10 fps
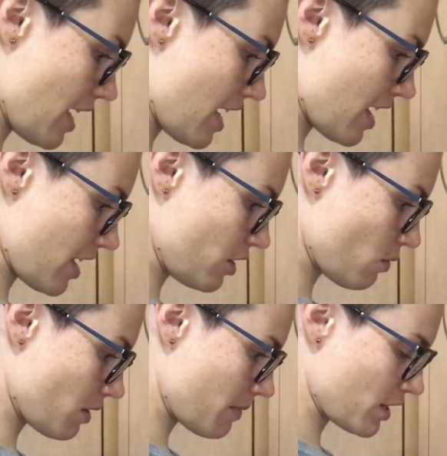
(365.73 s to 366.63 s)
and you
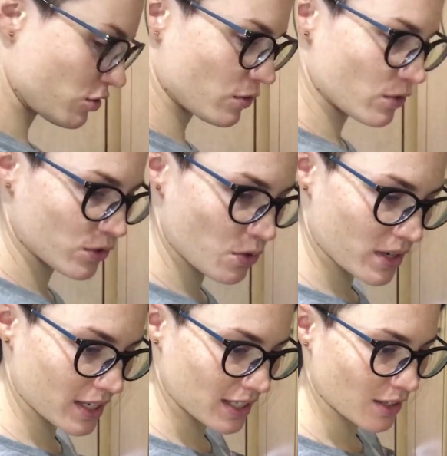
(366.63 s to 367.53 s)
want to make sure there's no
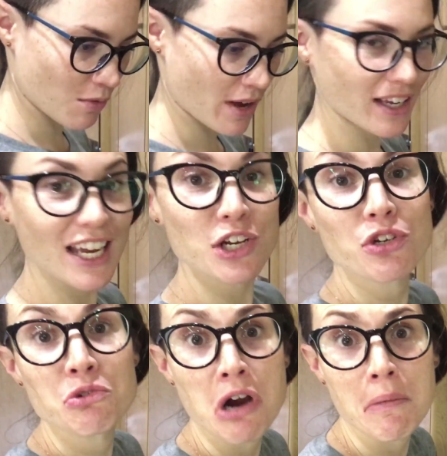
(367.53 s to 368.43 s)
kids in the way in case
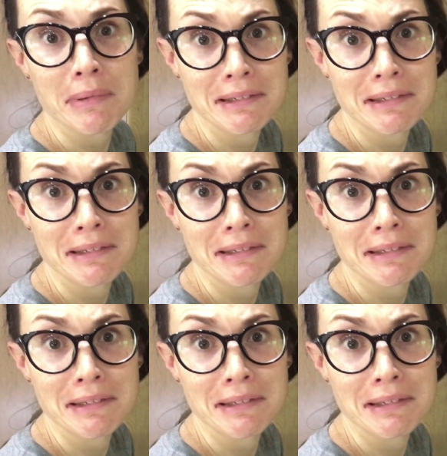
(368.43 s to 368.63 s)
you drop it.